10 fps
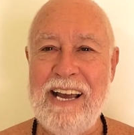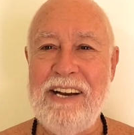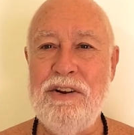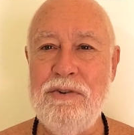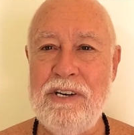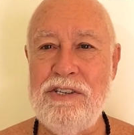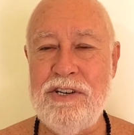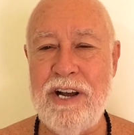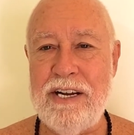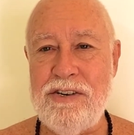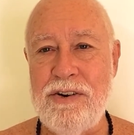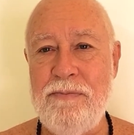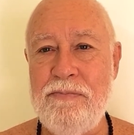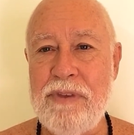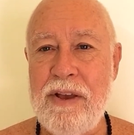Get your
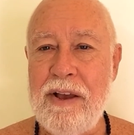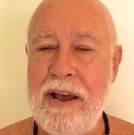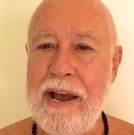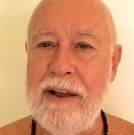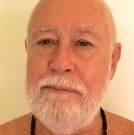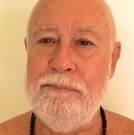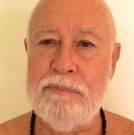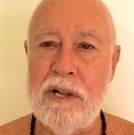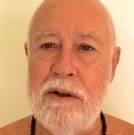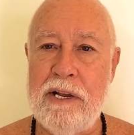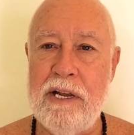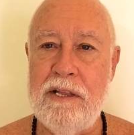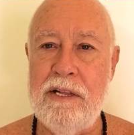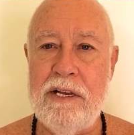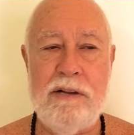initiation. And
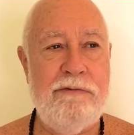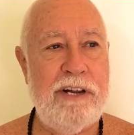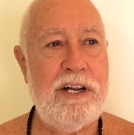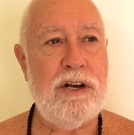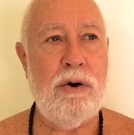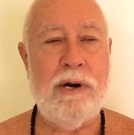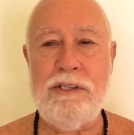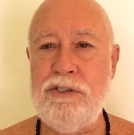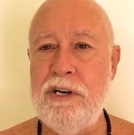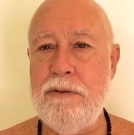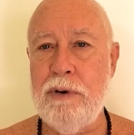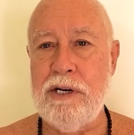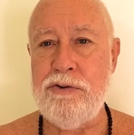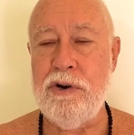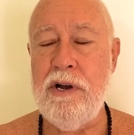in the video on Siddhi
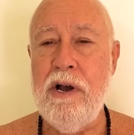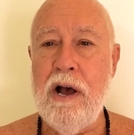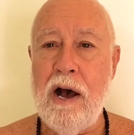mantra,